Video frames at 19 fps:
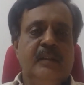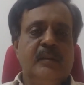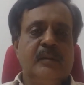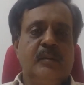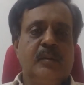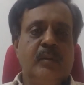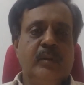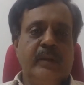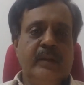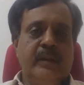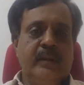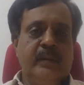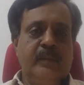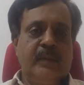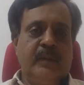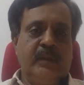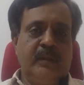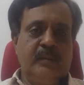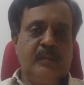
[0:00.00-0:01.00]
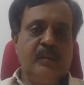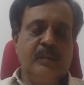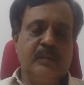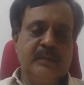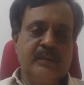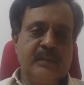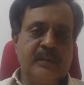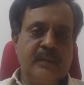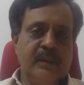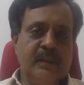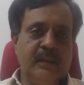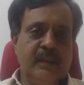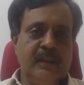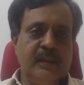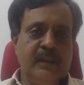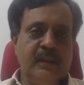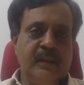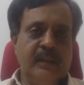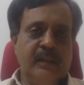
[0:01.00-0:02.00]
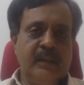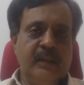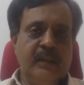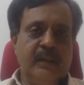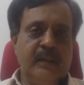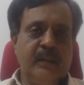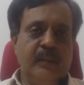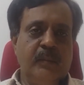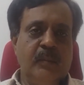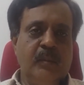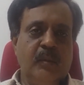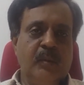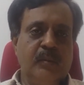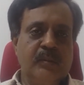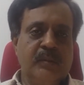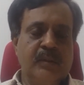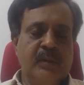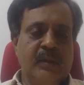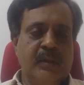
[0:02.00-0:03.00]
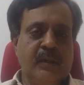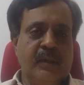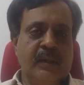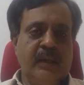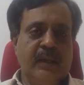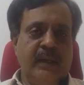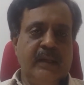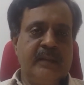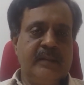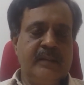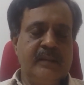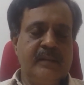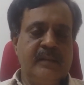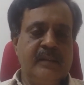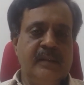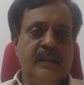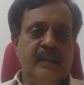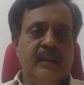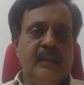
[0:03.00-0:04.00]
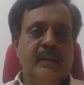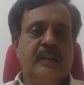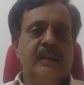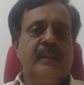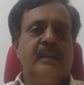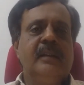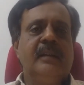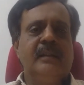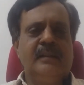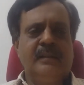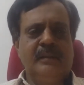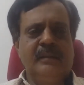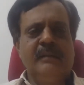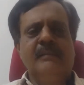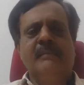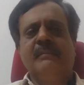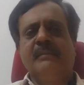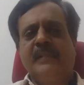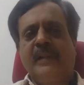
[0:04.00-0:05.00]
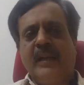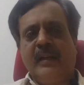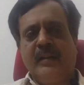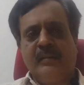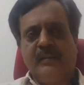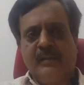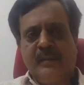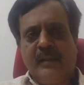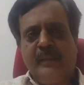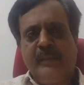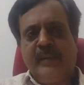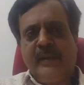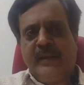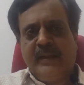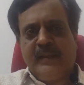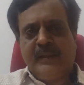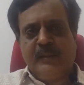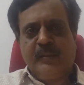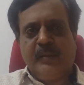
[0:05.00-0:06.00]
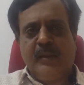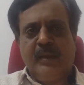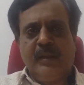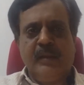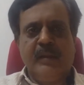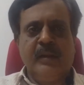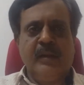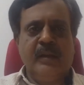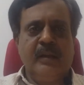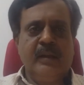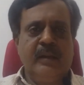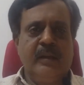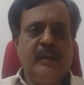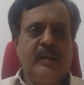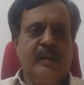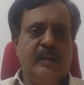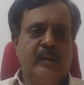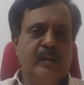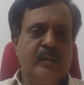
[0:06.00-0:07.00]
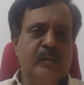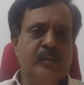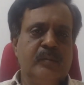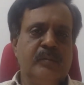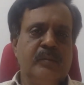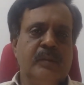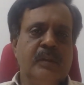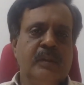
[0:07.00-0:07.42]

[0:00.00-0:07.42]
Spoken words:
So earmark those moves or actions, then try to celebrate as well in order to